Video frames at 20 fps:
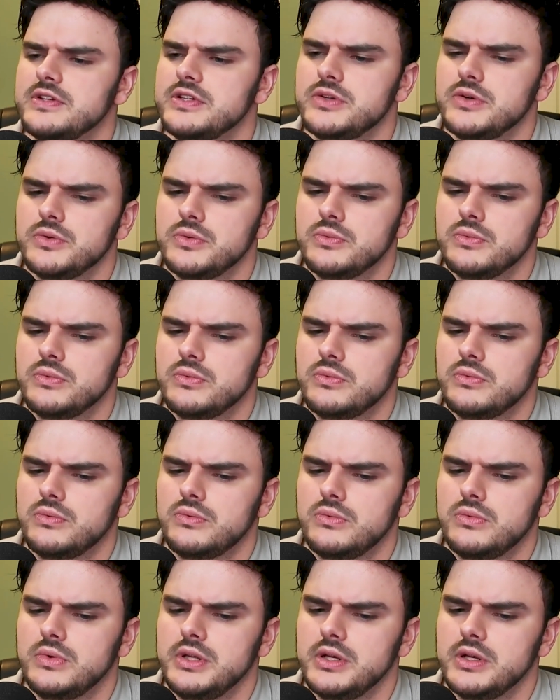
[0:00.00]
into
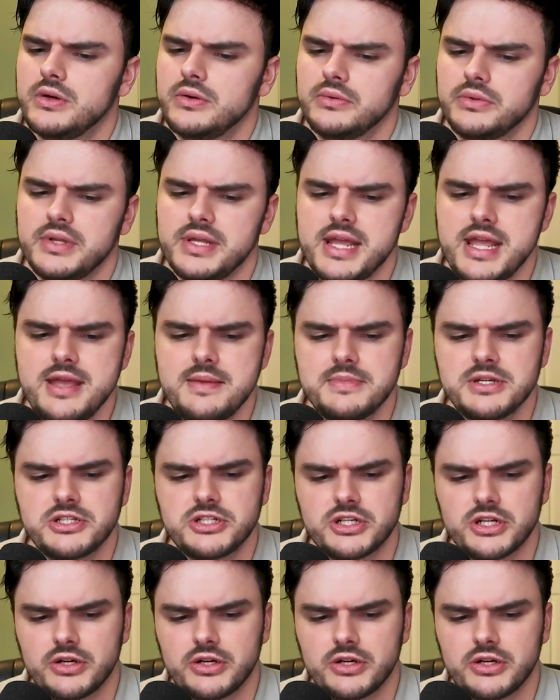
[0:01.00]
the image